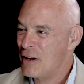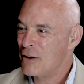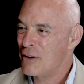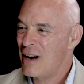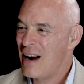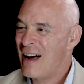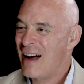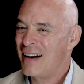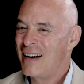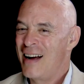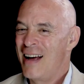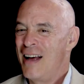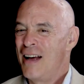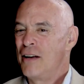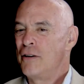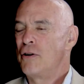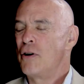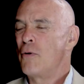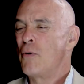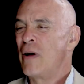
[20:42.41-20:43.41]
They're not
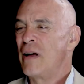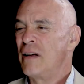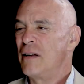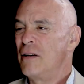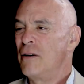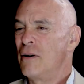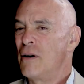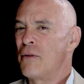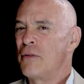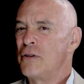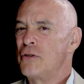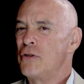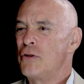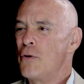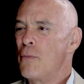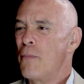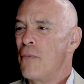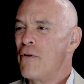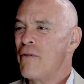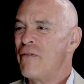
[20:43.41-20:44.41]
doing, you know, the
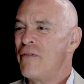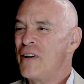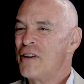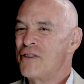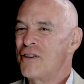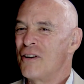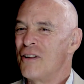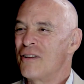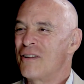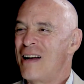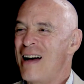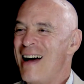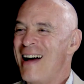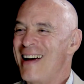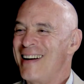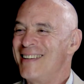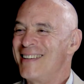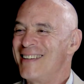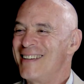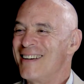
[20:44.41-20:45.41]
superficial
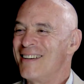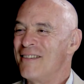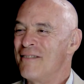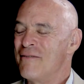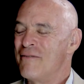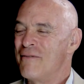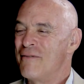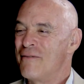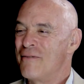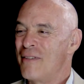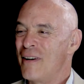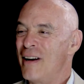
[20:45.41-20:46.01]
kind of